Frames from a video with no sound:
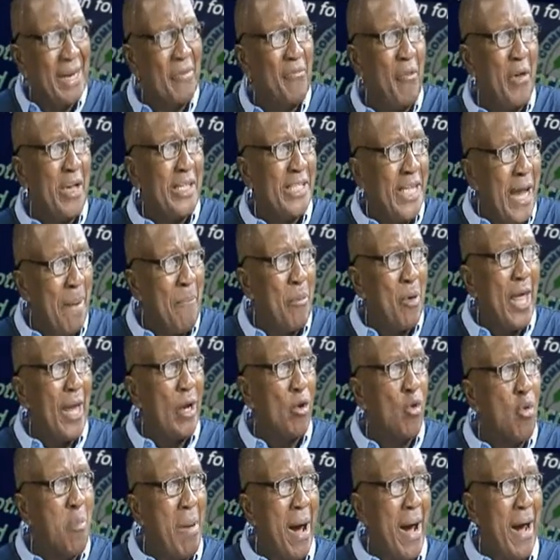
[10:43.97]
For example, like
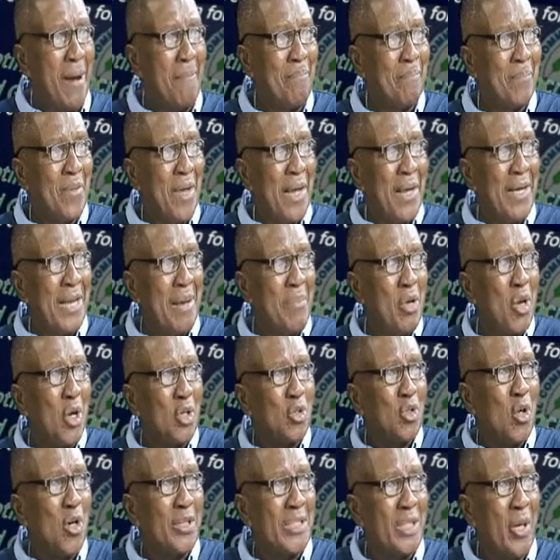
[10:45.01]
Guma. They may not
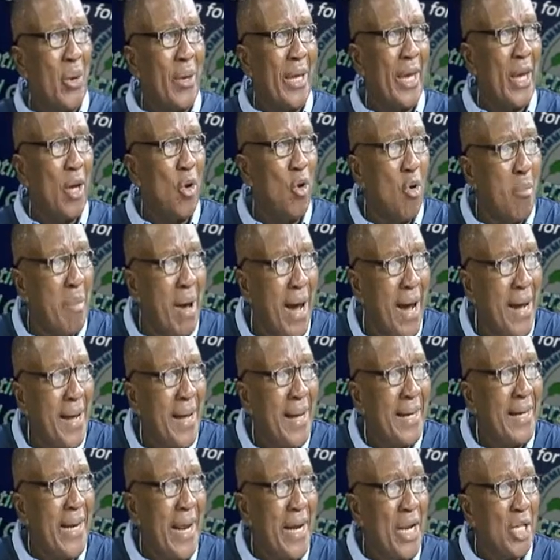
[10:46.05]
talk say, okay, Guma,
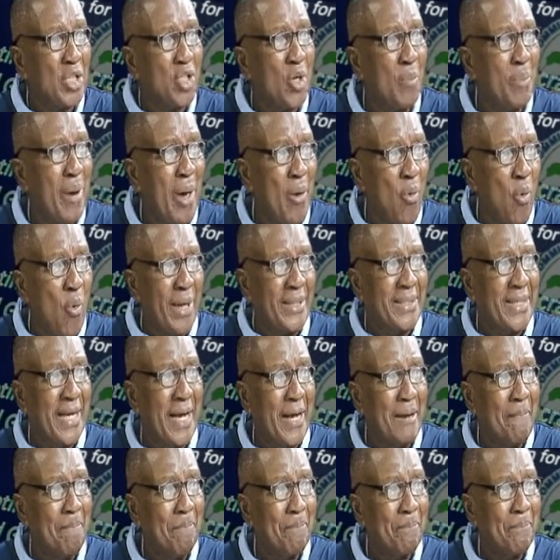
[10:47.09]
then they supply water.
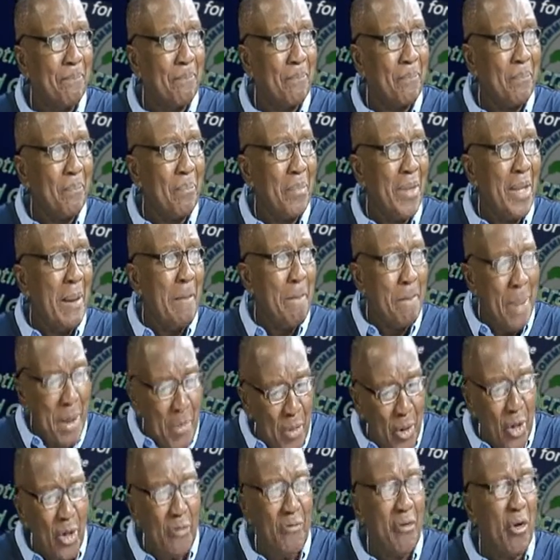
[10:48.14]
People
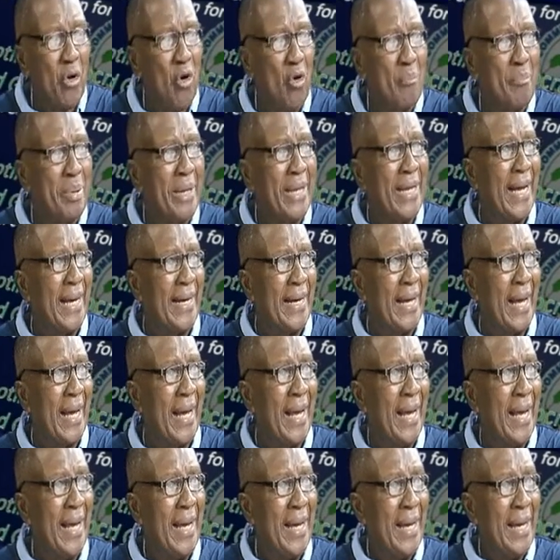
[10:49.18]
don't never go billion that.
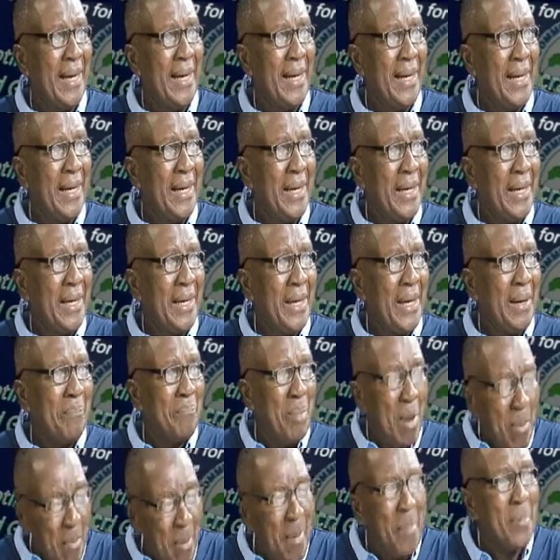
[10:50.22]

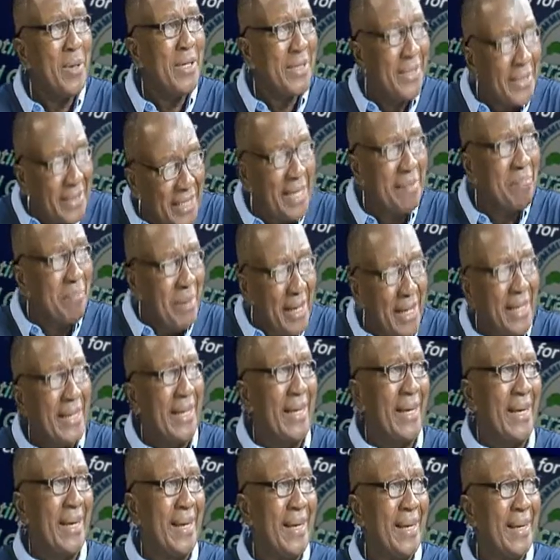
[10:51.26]
People are still
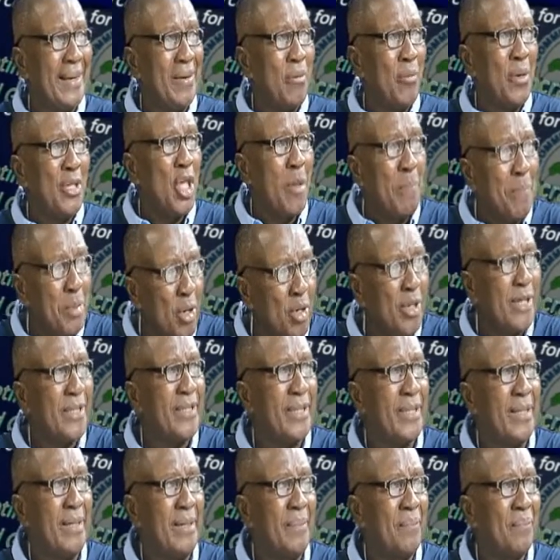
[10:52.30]
building with
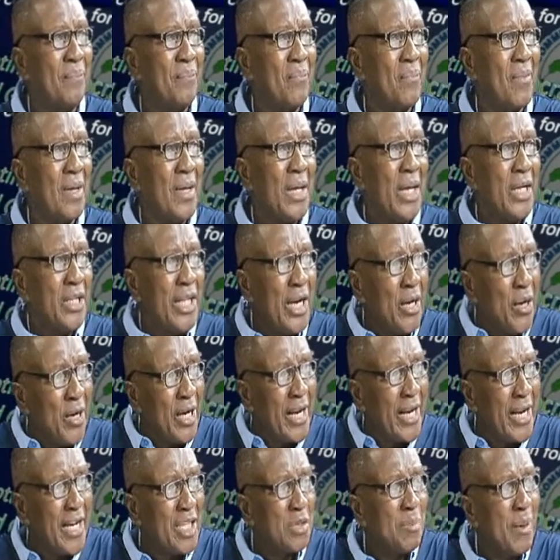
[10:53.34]
impunity. They don't
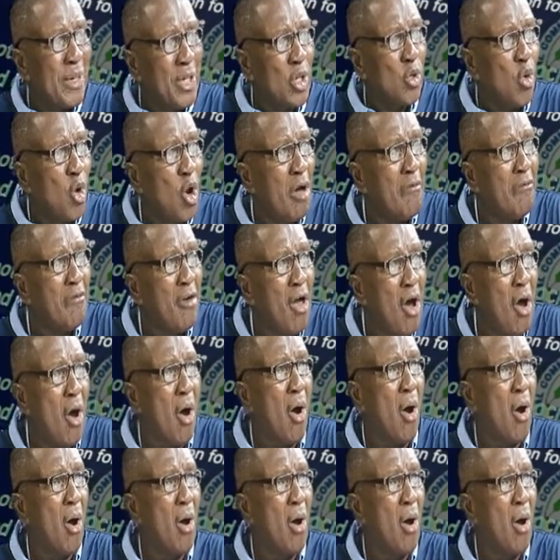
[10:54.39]
respect the rule of law.